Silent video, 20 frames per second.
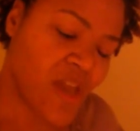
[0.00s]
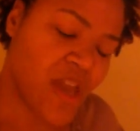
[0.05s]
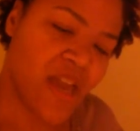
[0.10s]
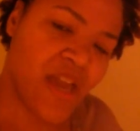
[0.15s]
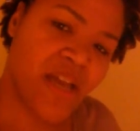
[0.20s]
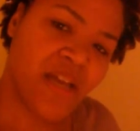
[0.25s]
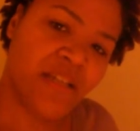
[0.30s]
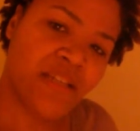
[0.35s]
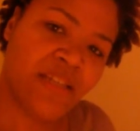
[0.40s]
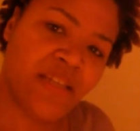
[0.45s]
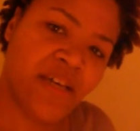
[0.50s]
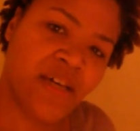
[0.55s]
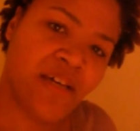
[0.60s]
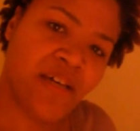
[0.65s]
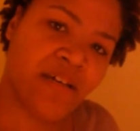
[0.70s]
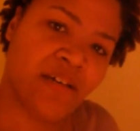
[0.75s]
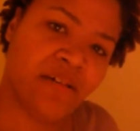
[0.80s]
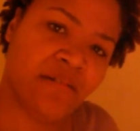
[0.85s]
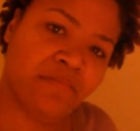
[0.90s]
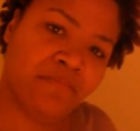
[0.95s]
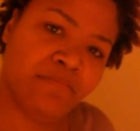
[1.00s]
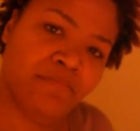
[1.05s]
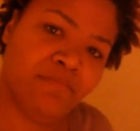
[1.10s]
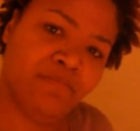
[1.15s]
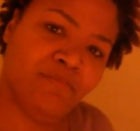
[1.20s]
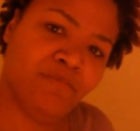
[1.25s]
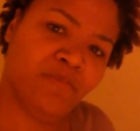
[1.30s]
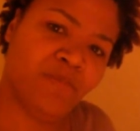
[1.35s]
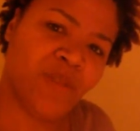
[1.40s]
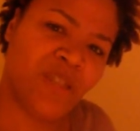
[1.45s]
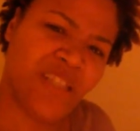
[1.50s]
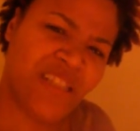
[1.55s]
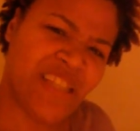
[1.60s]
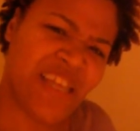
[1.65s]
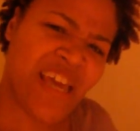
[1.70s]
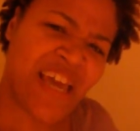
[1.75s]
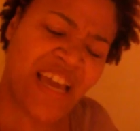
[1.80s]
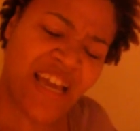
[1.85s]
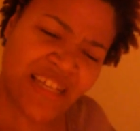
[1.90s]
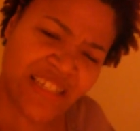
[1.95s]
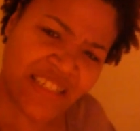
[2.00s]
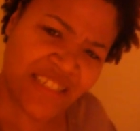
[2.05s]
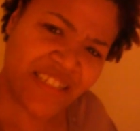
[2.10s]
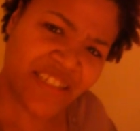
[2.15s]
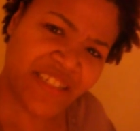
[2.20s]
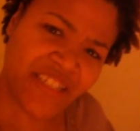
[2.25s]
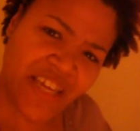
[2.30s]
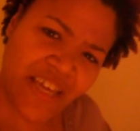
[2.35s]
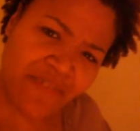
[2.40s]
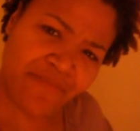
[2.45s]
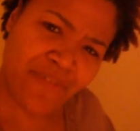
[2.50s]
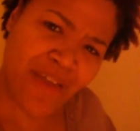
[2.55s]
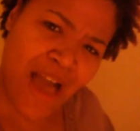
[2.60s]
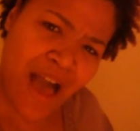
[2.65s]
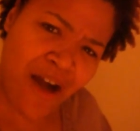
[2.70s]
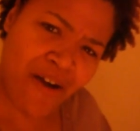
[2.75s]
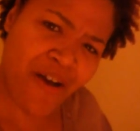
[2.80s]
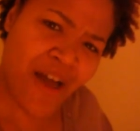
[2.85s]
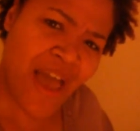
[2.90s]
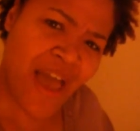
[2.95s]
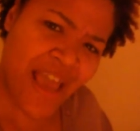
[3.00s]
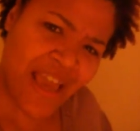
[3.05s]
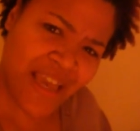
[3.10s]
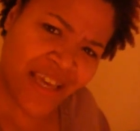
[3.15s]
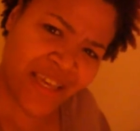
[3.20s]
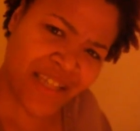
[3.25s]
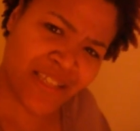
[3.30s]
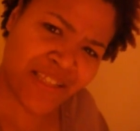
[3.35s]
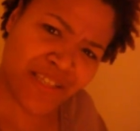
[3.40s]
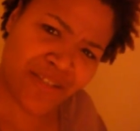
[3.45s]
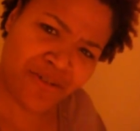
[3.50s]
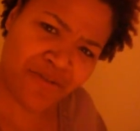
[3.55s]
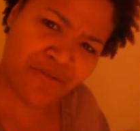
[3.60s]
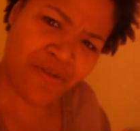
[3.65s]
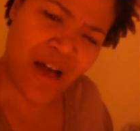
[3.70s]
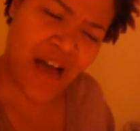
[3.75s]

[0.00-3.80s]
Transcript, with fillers: And um, did the ending leave y'all hanging too?